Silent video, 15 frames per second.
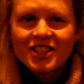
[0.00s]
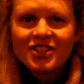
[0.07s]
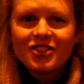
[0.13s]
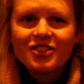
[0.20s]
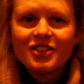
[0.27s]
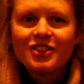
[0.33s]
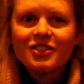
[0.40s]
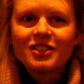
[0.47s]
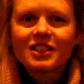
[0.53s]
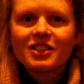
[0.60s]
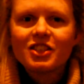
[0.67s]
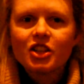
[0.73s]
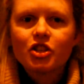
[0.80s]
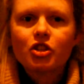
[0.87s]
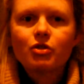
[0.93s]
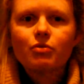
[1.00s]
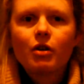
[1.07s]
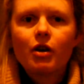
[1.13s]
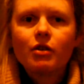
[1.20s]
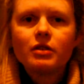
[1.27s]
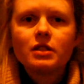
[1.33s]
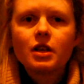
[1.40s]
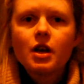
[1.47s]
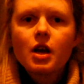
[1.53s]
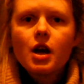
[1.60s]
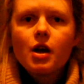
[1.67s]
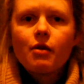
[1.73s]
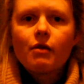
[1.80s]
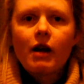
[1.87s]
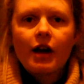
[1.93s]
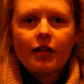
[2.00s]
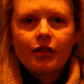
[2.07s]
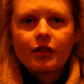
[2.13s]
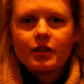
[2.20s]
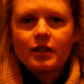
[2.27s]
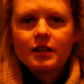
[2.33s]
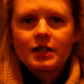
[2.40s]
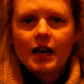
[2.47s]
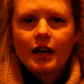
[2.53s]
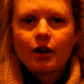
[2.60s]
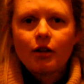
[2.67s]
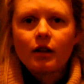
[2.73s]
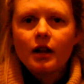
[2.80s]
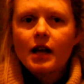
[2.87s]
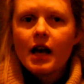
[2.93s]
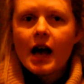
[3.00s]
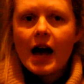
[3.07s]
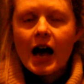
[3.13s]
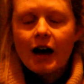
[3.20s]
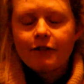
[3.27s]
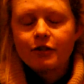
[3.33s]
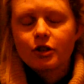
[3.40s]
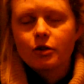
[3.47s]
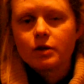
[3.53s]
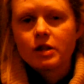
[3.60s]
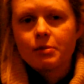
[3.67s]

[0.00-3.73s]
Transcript: to use congested roads rather than the tunnel after it was